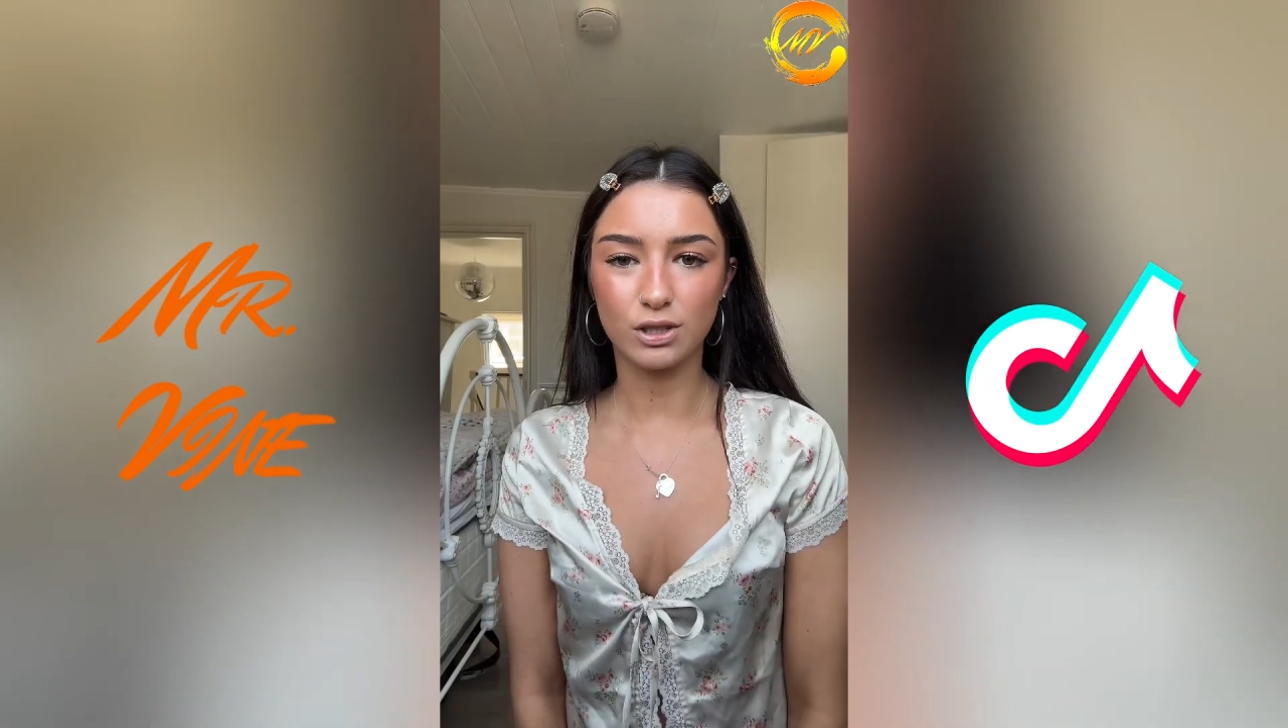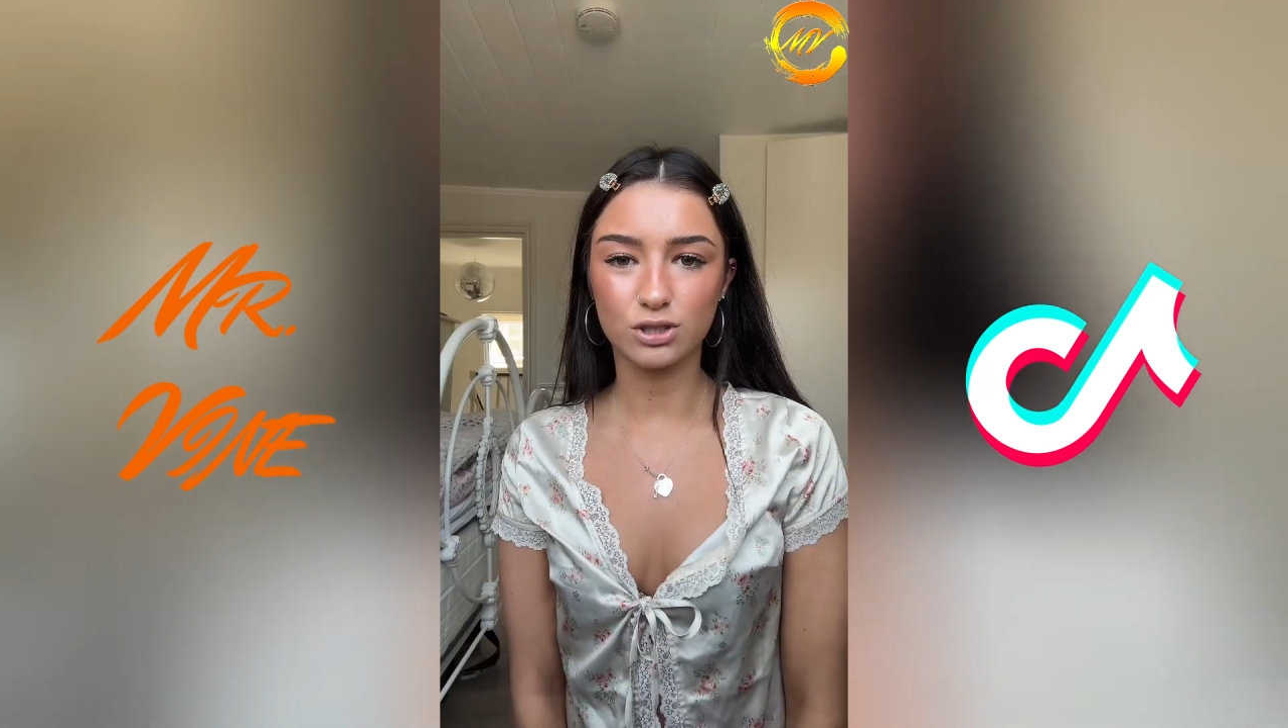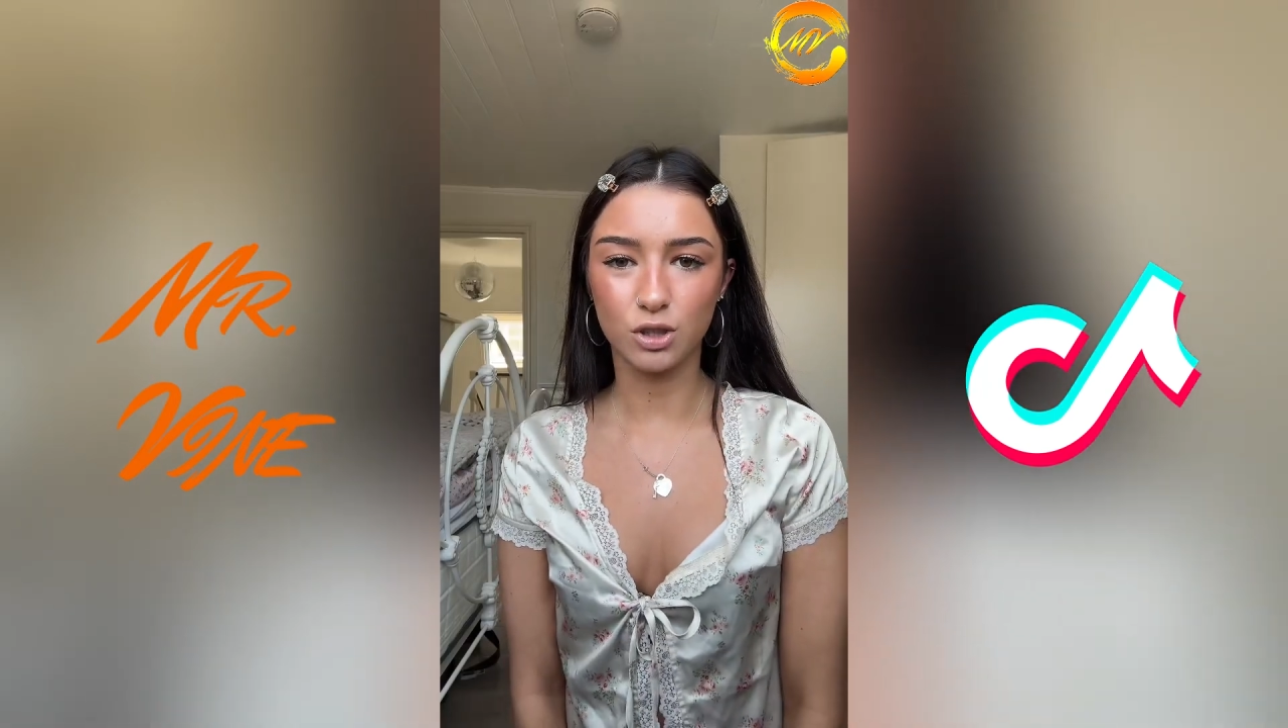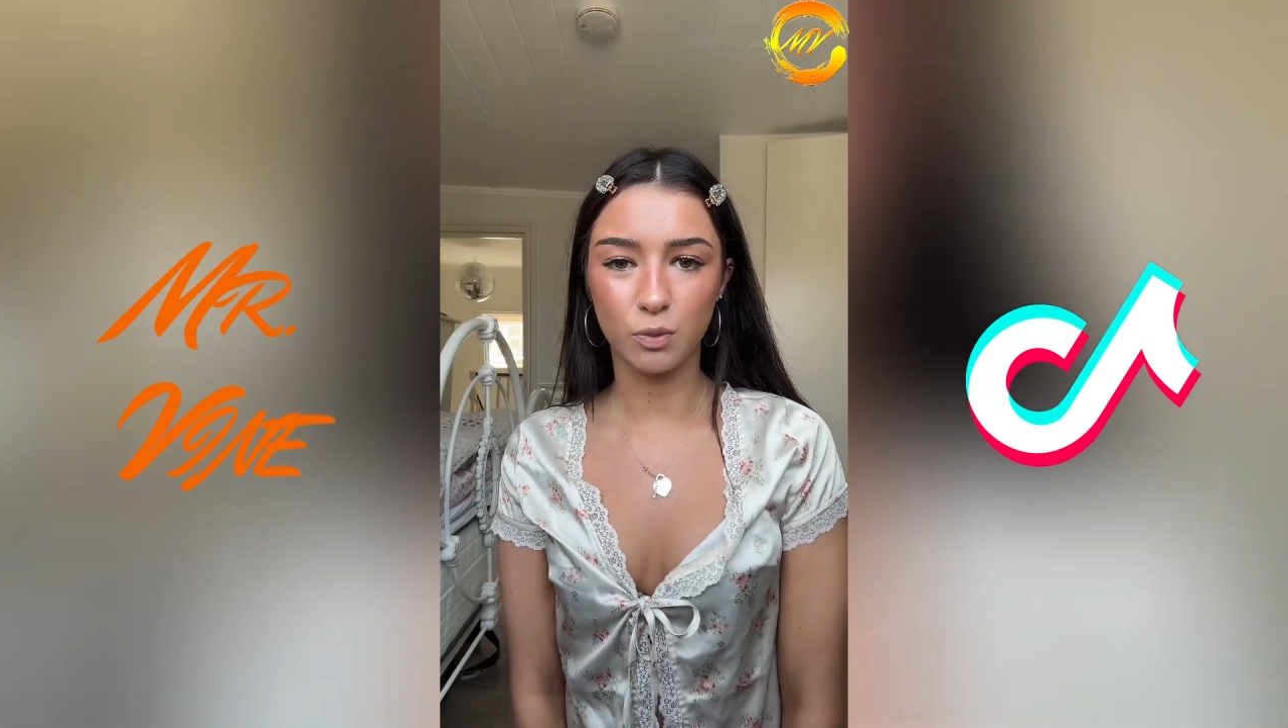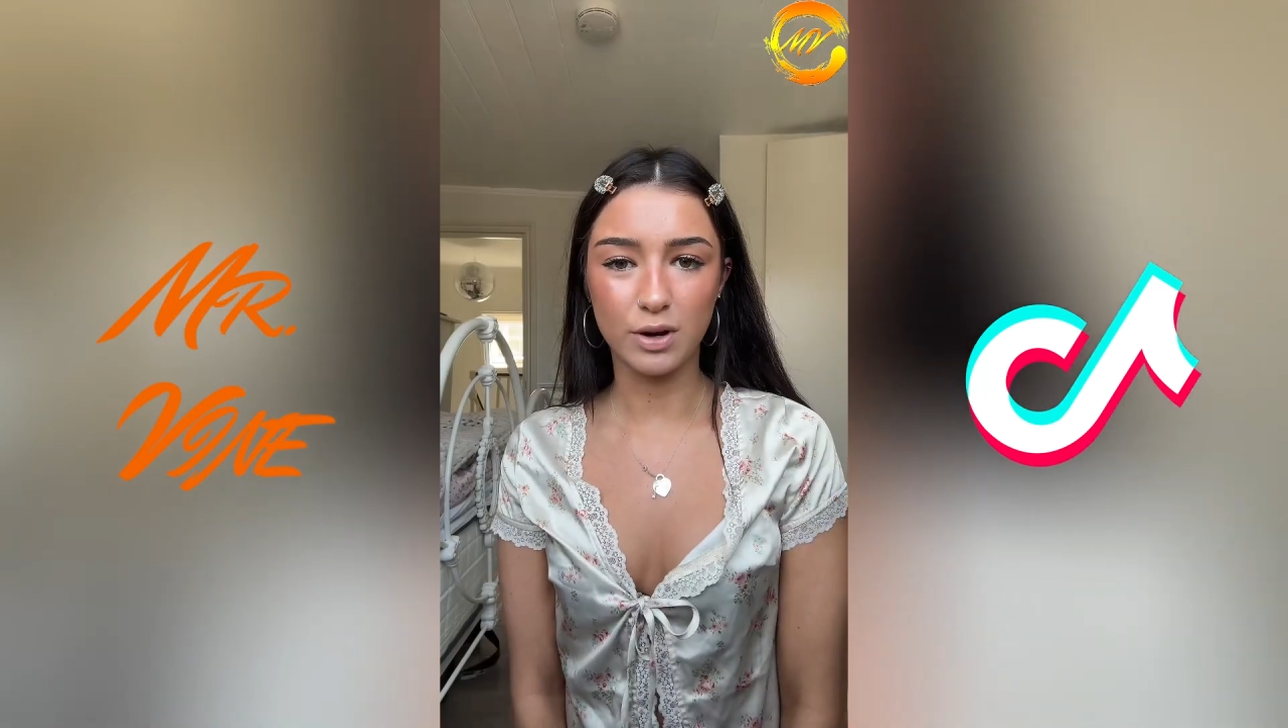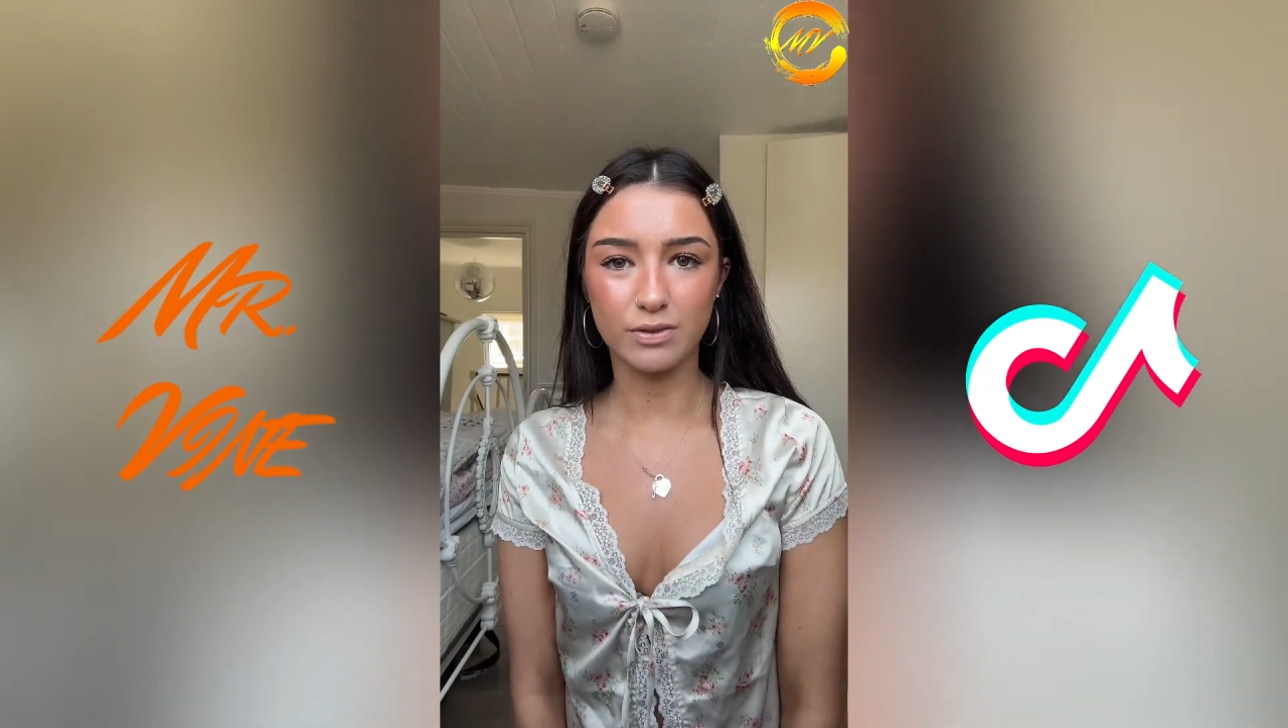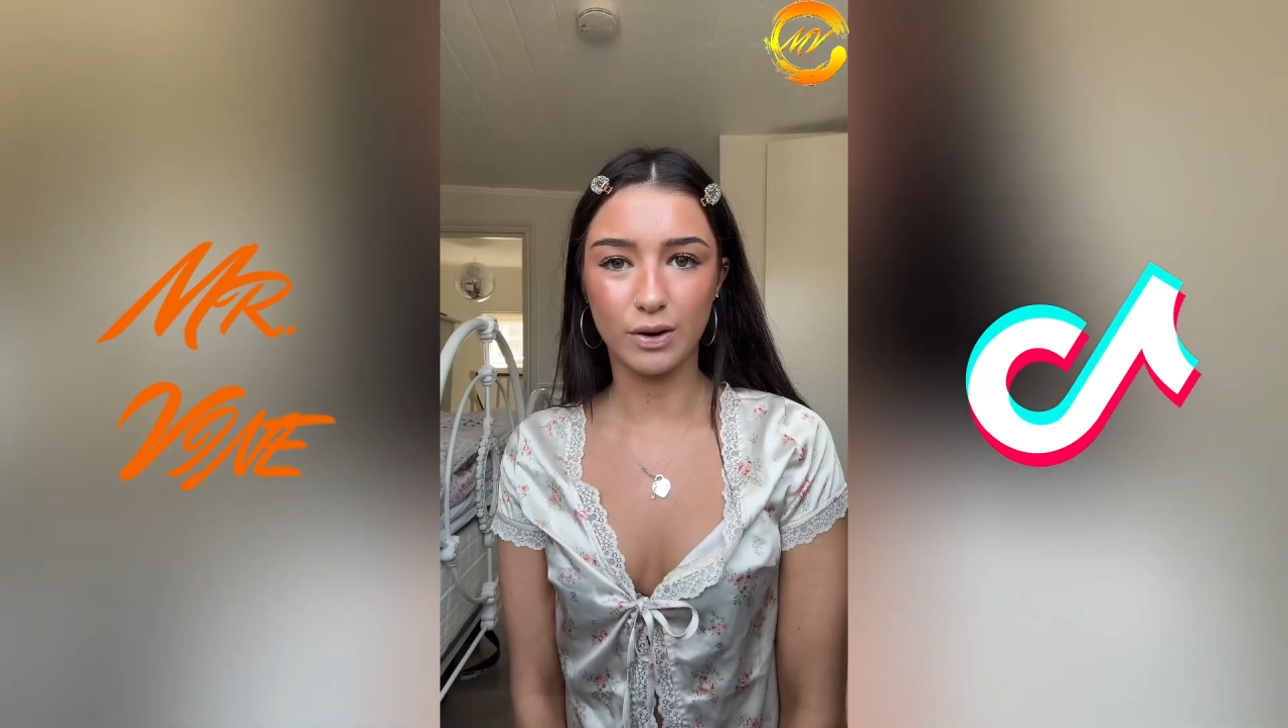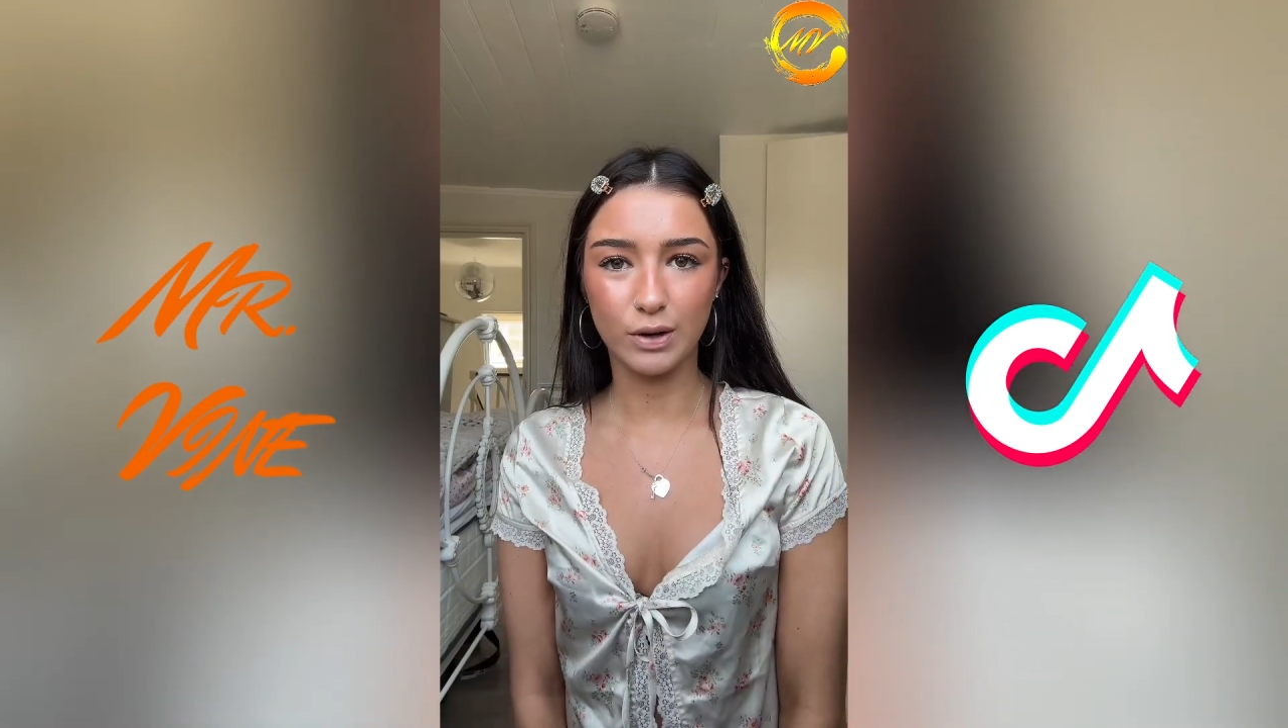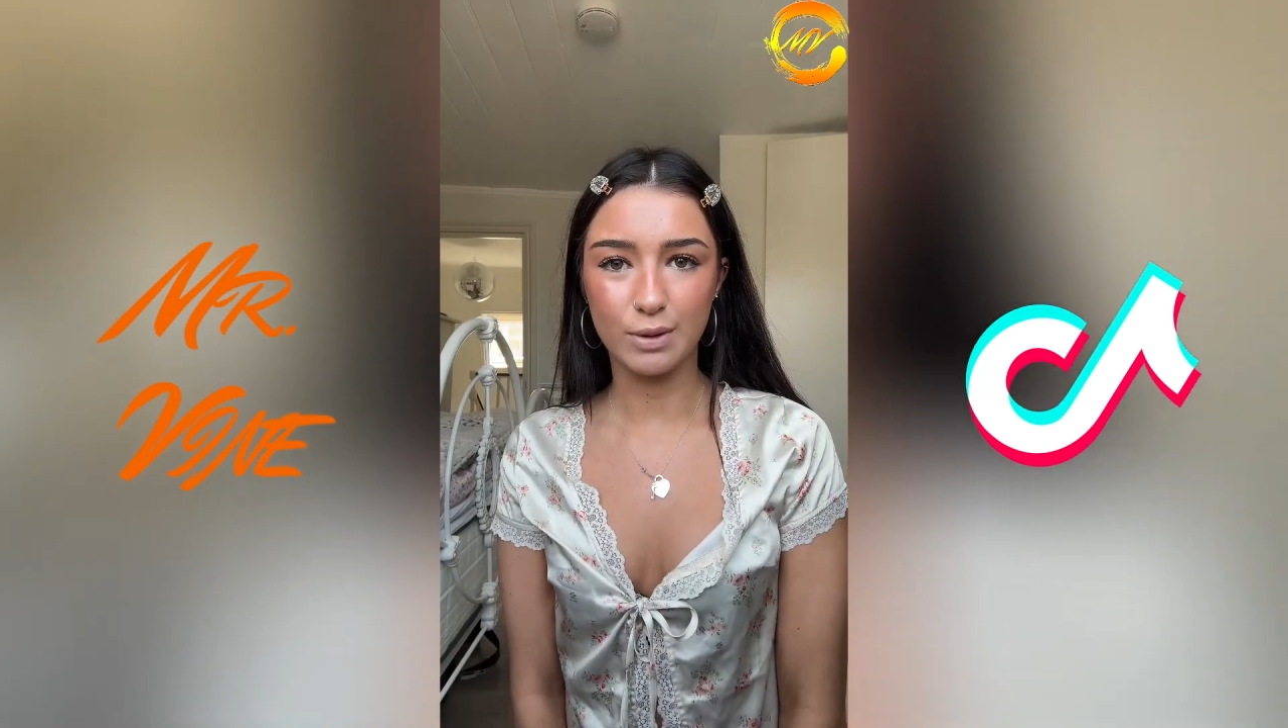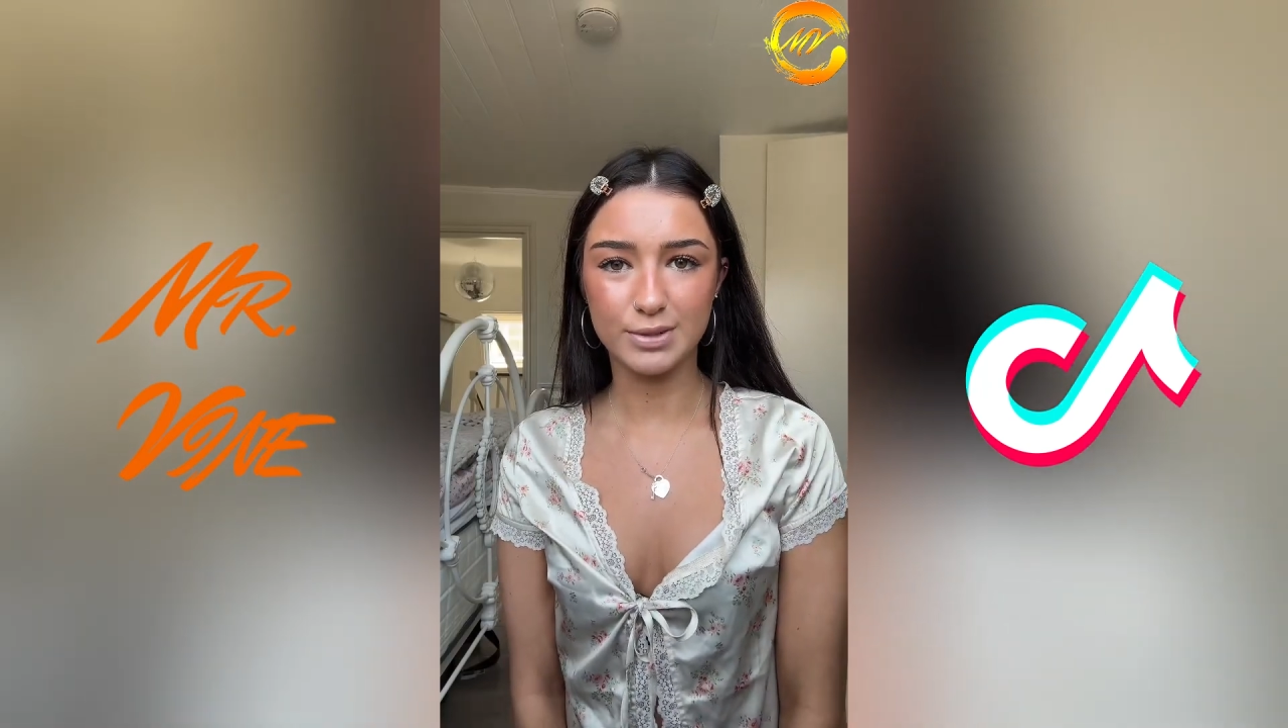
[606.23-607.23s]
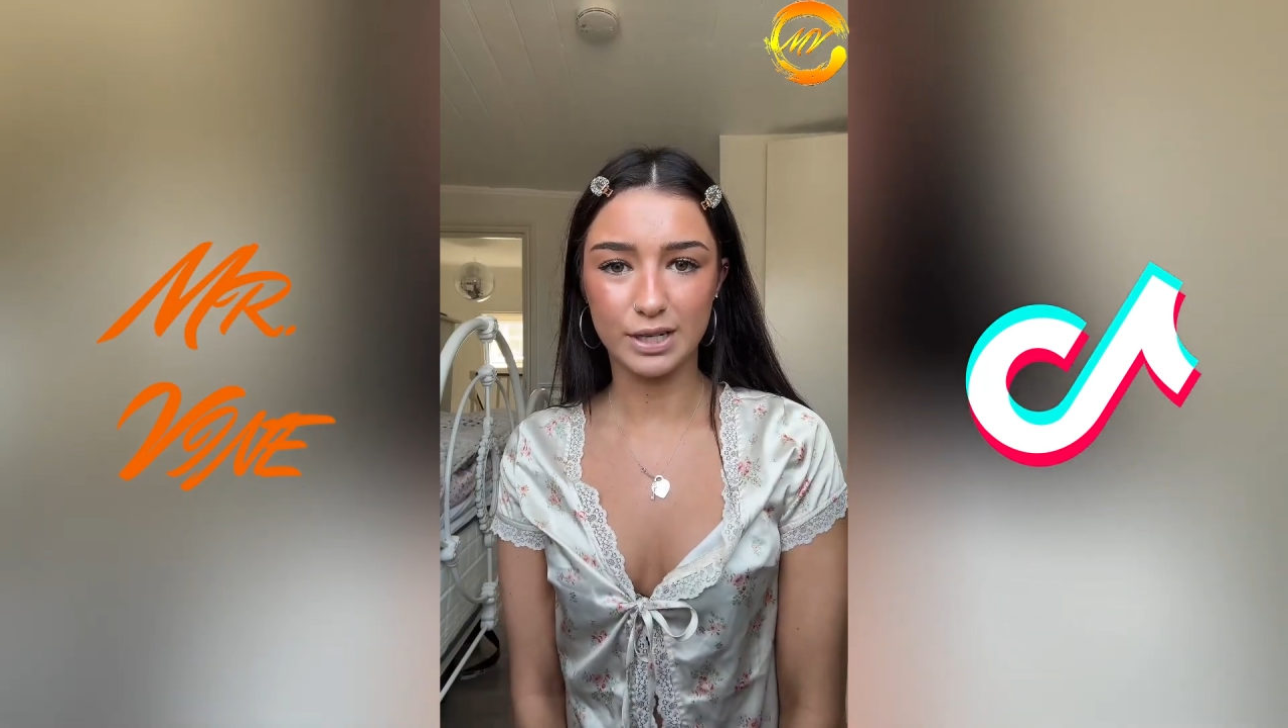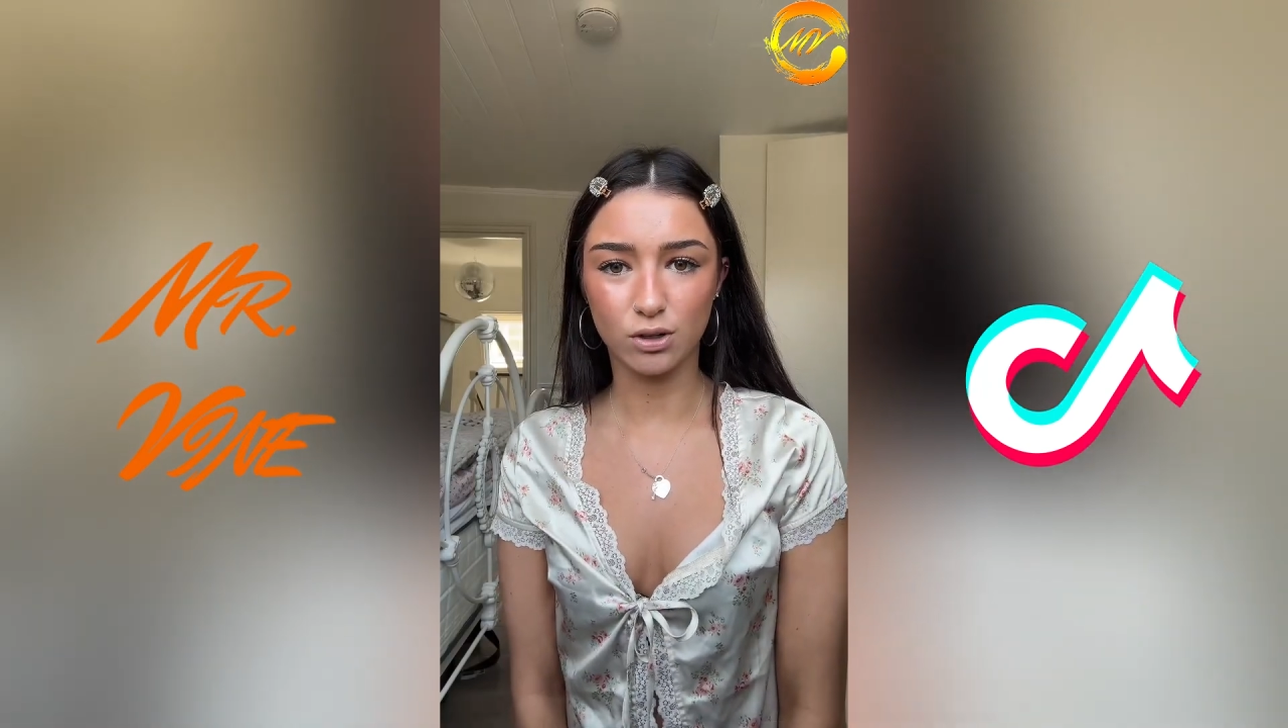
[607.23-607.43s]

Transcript: so weird without lipstick